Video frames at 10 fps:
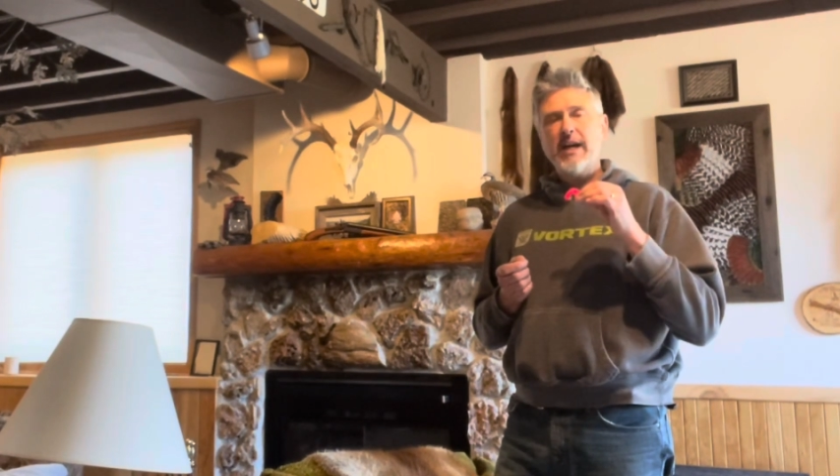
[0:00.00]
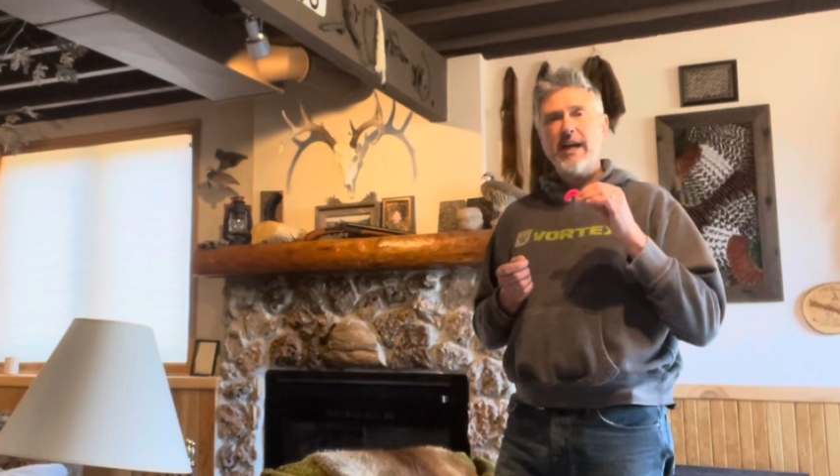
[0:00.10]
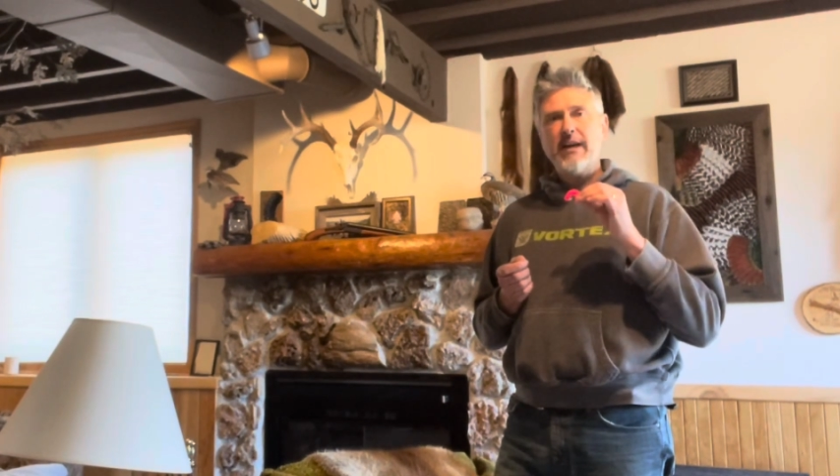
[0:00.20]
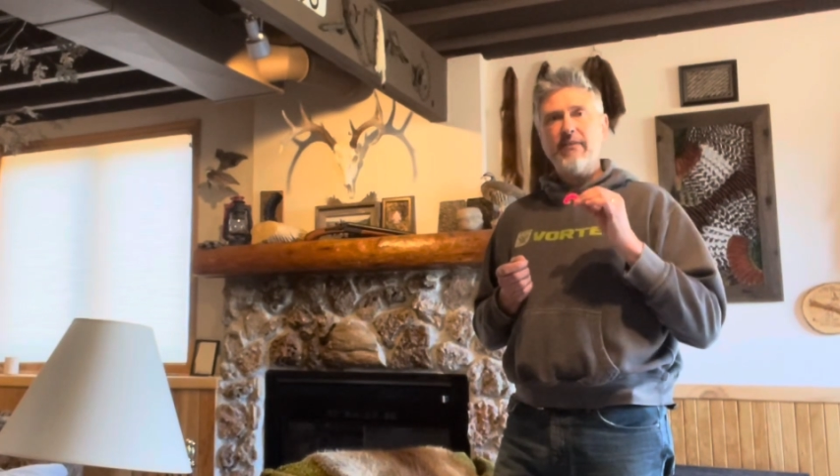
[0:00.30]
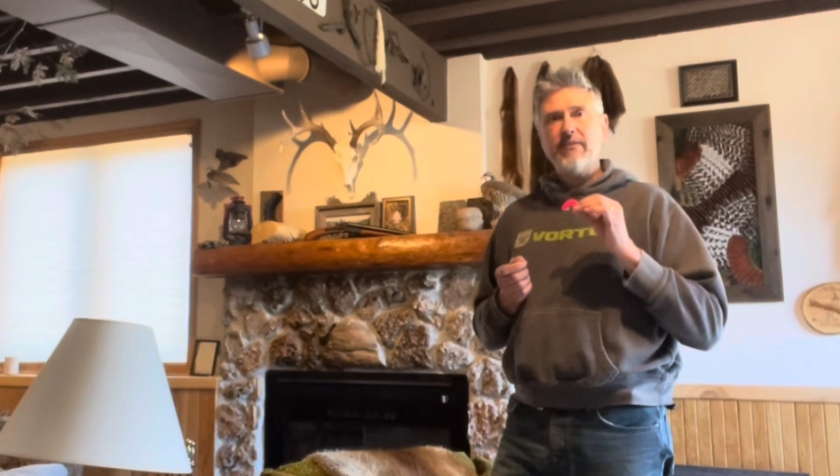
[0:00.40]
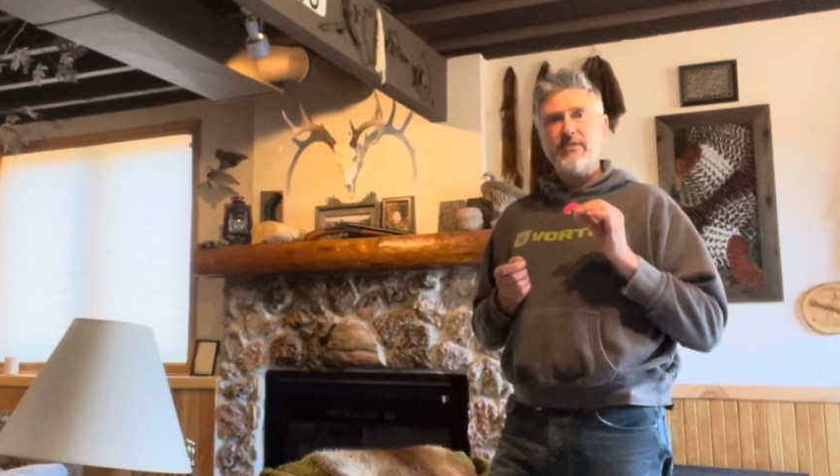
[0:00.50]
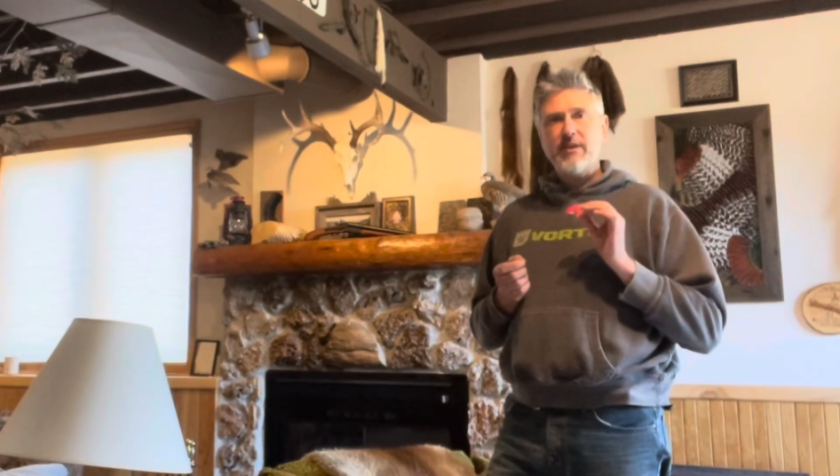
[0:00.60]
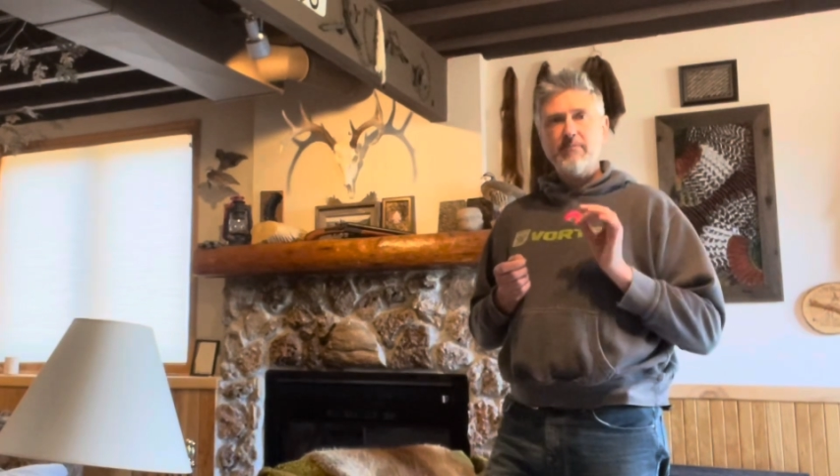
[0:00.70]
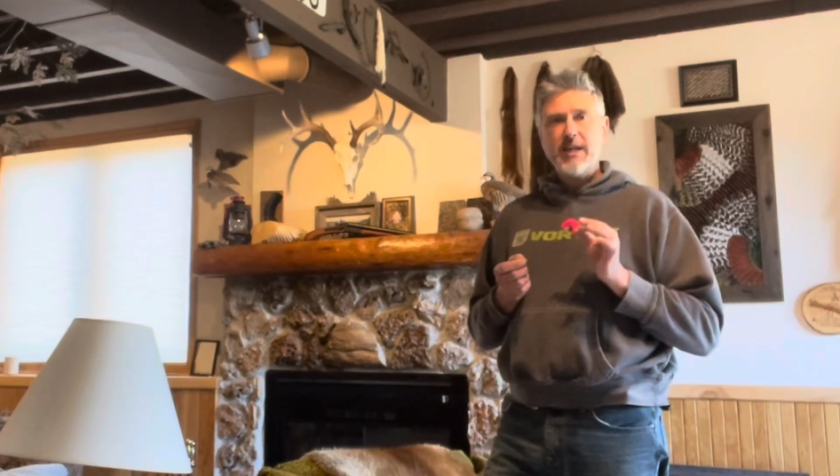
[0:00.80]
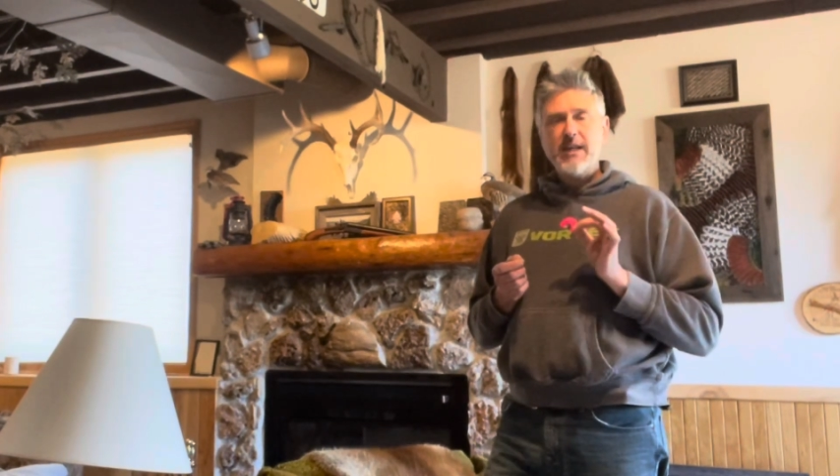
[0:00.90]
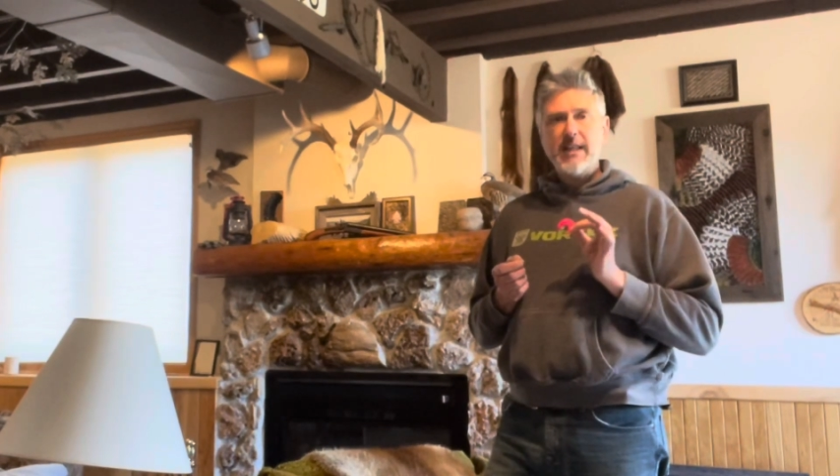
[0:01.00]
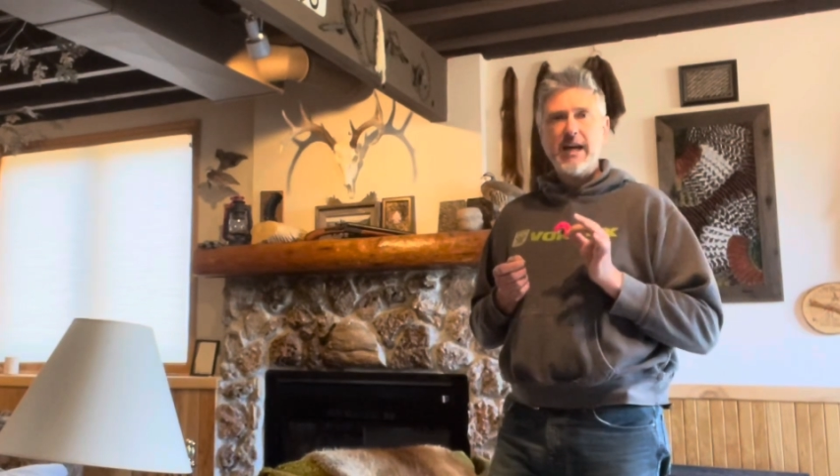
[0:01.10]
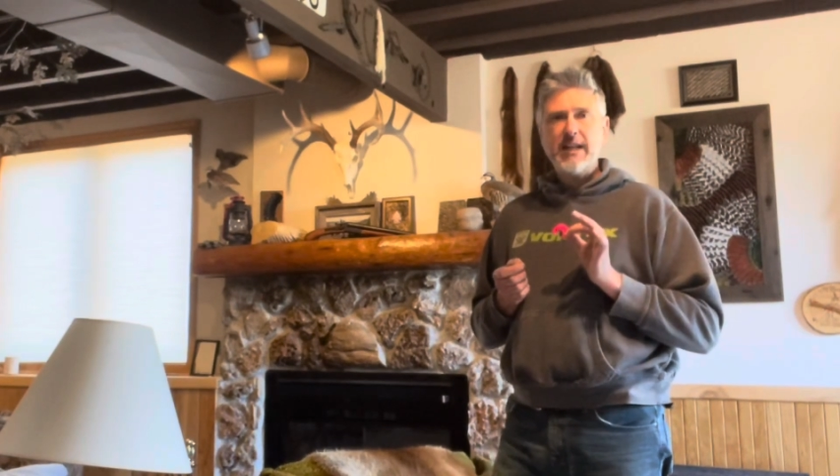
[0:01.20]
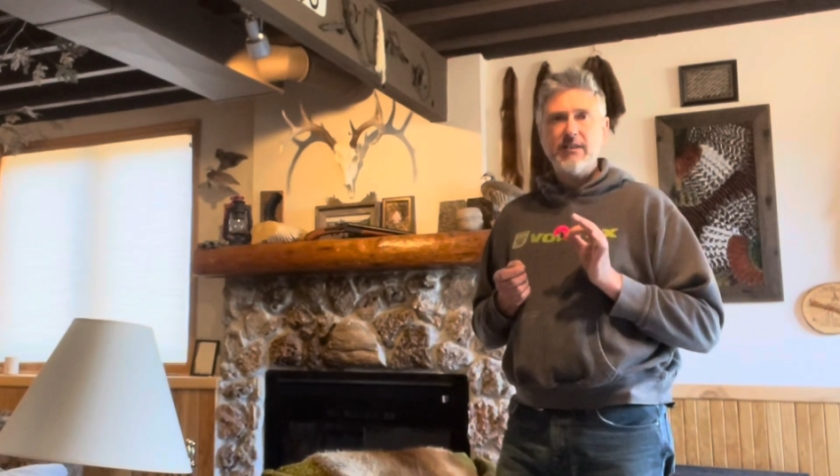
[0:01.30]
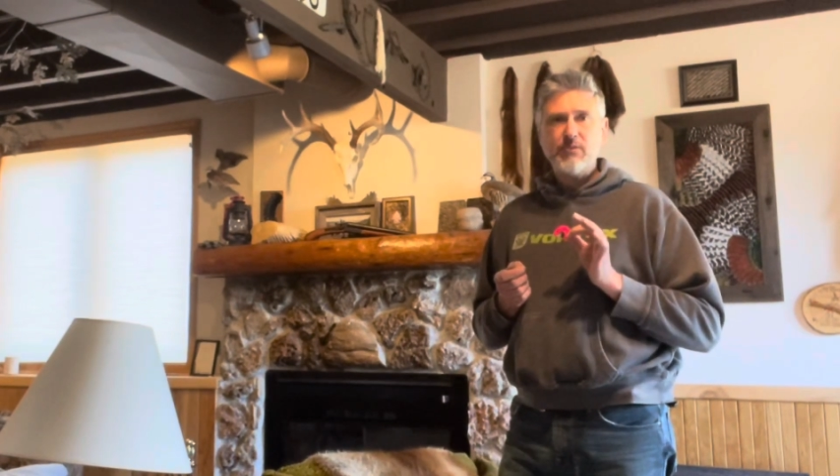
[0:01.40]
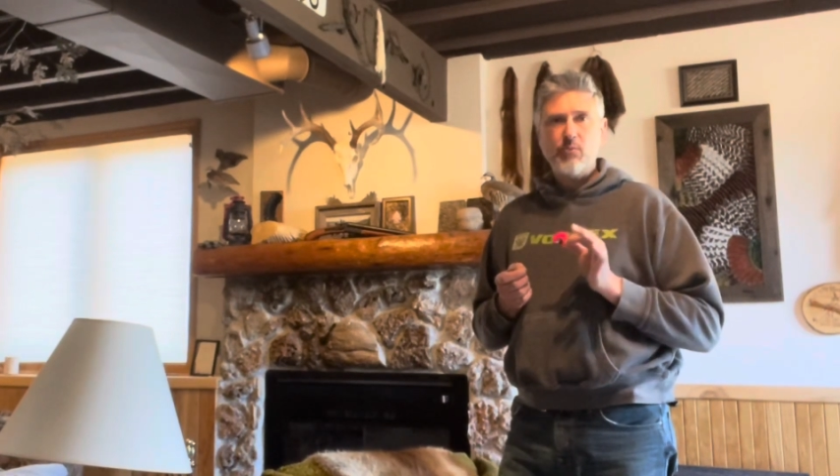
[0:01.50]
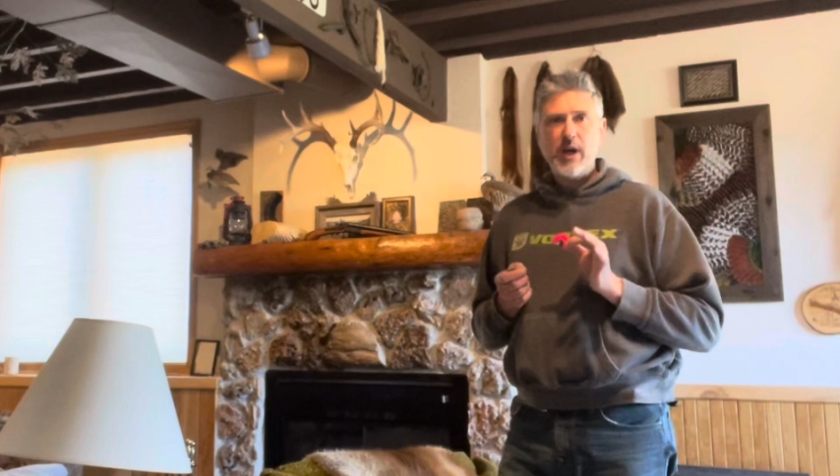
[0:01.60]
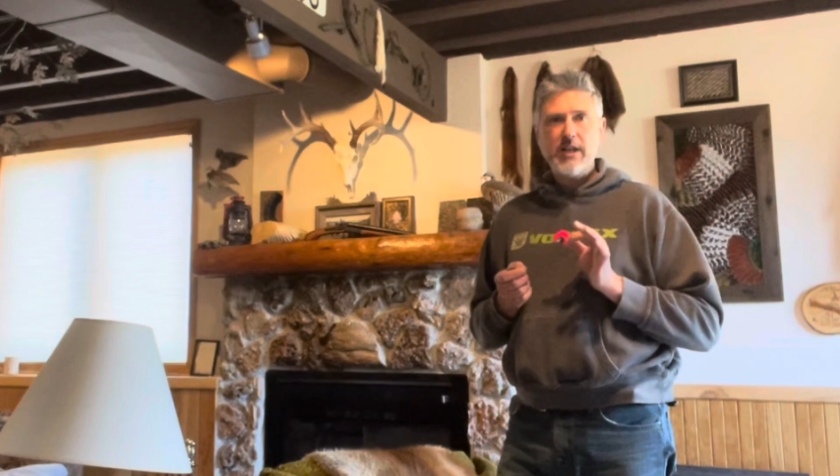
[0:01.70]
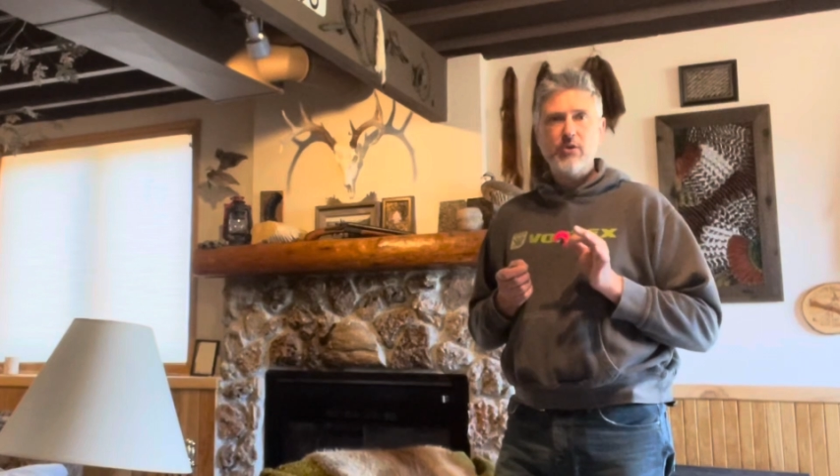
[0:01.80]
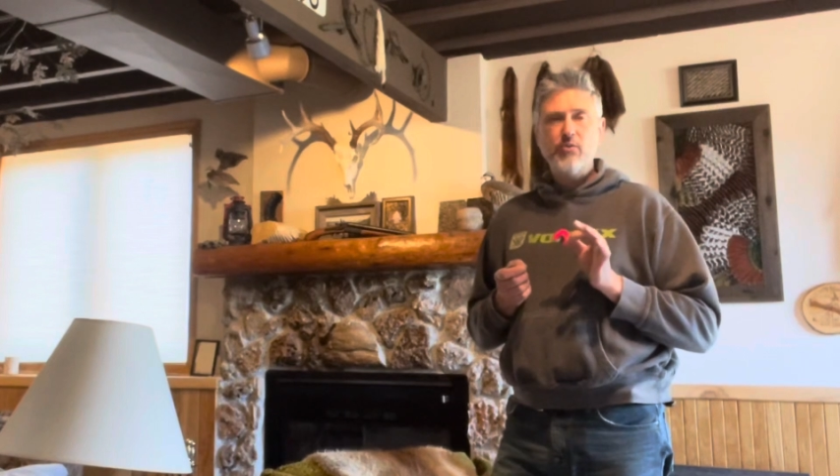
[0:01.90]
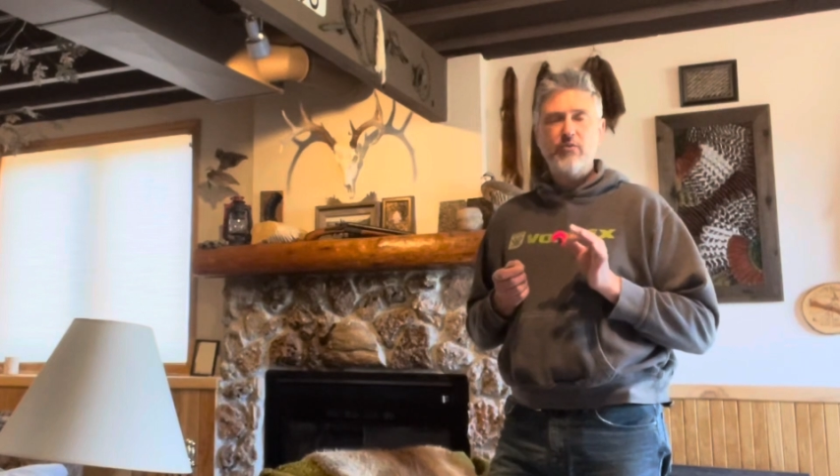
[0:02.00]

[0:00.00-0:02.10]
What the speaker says: And to me, that is way too